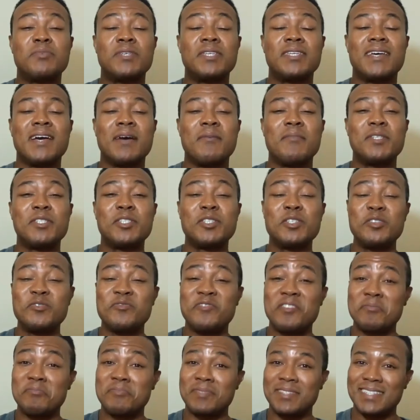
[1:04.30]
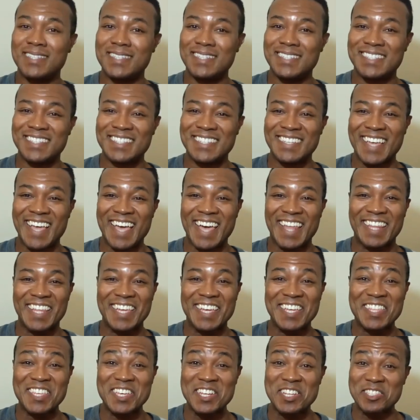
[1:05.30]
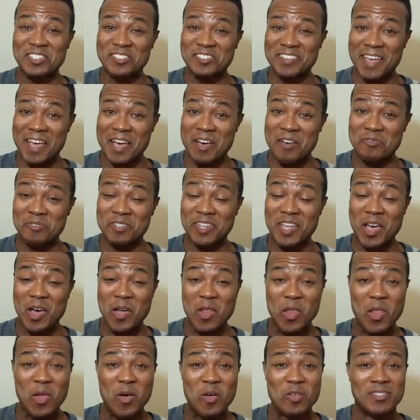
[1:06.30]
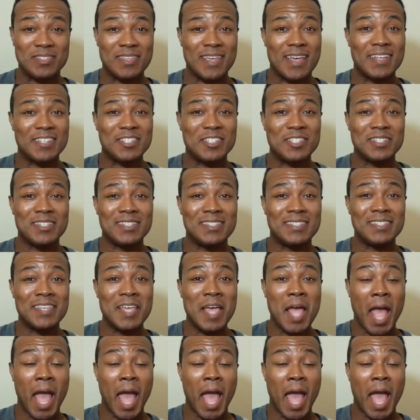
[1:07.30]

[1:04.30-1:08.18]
B coming to you from DTLA, that is downtown Los Angeles,